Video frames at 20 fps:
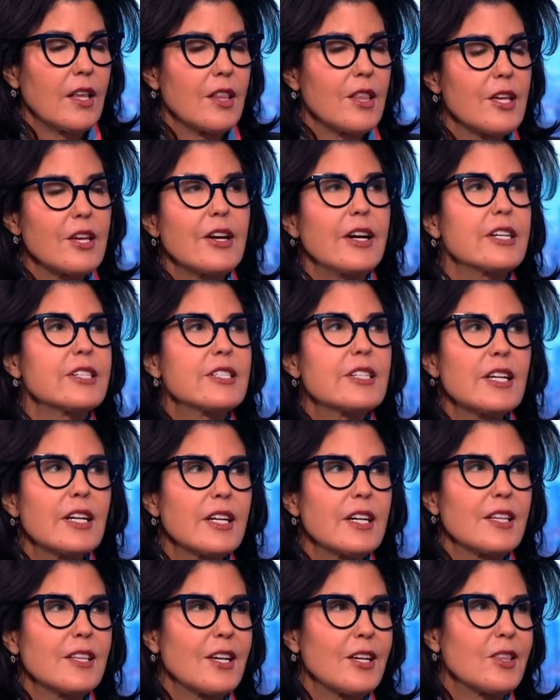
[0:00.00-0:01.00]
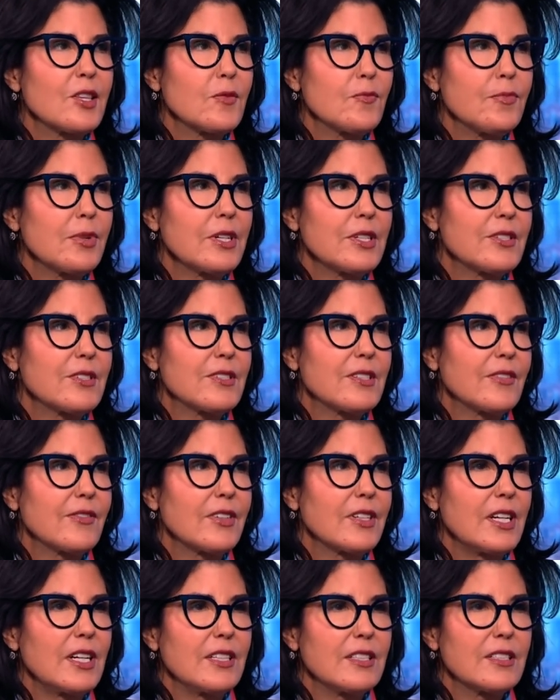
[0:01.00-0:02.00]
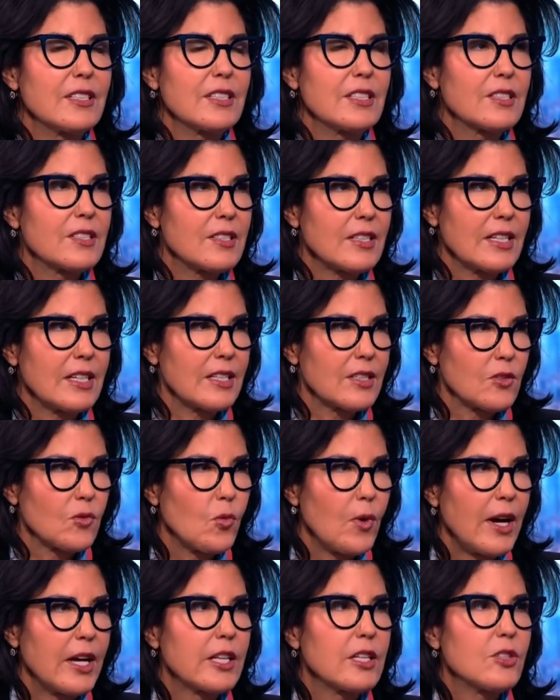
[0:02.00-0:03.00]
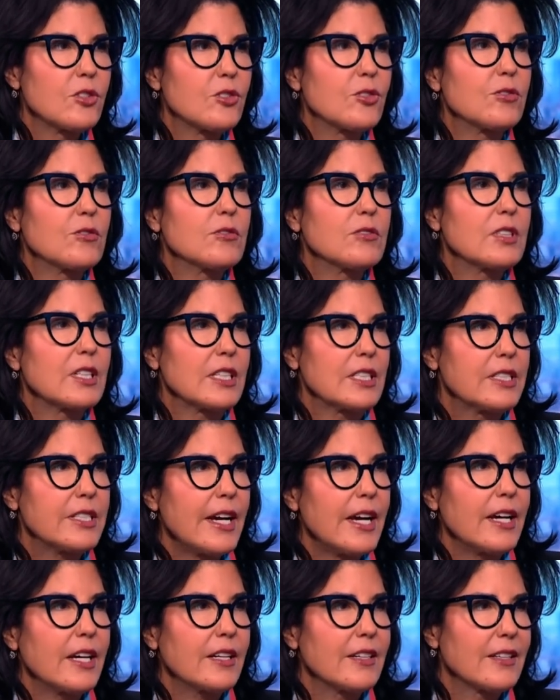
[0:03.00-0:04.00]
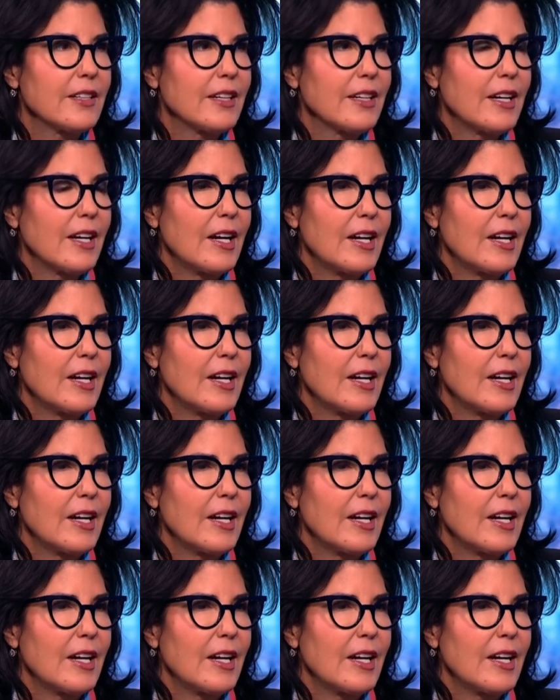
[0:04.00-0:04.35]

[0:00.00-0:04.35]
the idea that the peace dividend is well and truly dead